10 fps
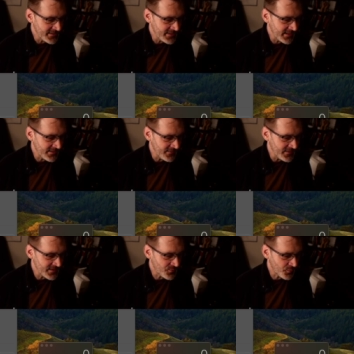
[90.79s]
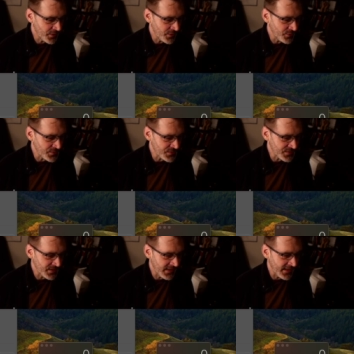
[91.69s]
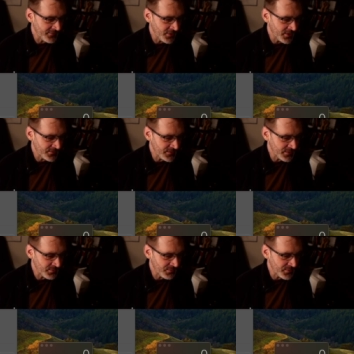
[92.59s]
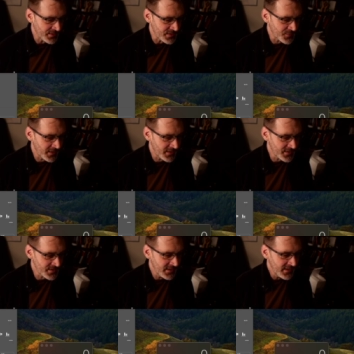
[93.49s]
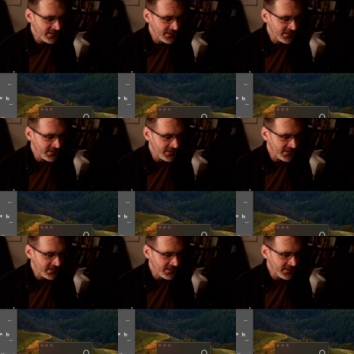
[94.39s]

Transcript: taken this row just so that I have all of the appropriate squares,